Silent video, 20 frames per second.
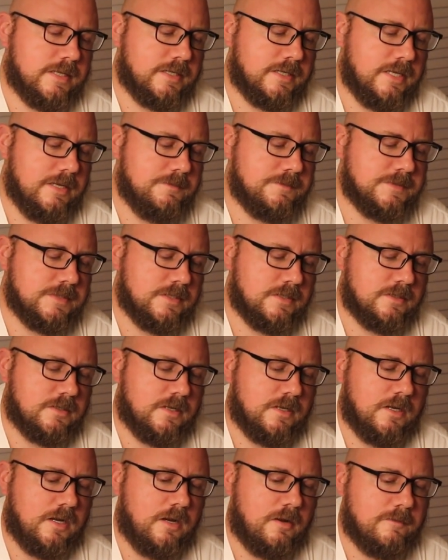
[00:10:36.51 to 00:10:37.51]
It keeps it
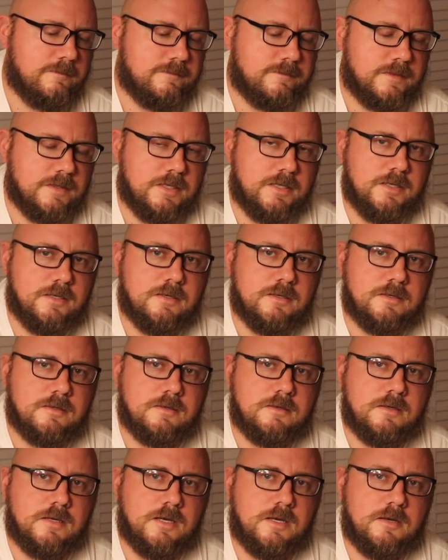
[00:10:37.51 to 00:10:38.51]
off the
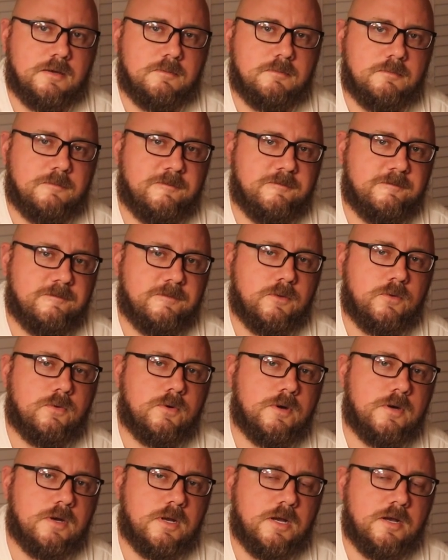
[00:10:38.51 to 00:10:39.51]

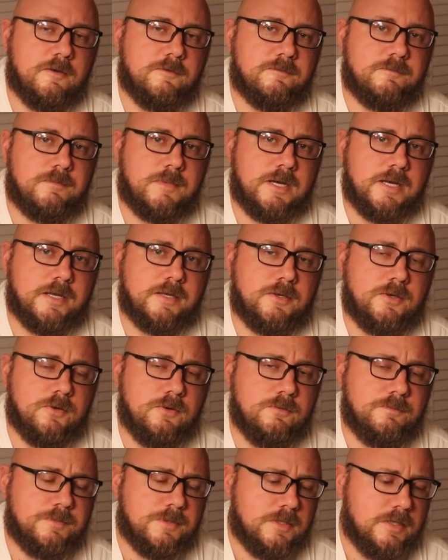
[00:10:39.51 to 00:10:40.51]
floor of my
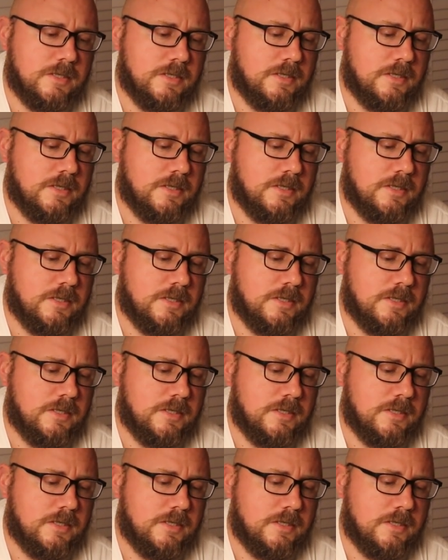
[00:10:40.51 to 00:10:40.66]
coop,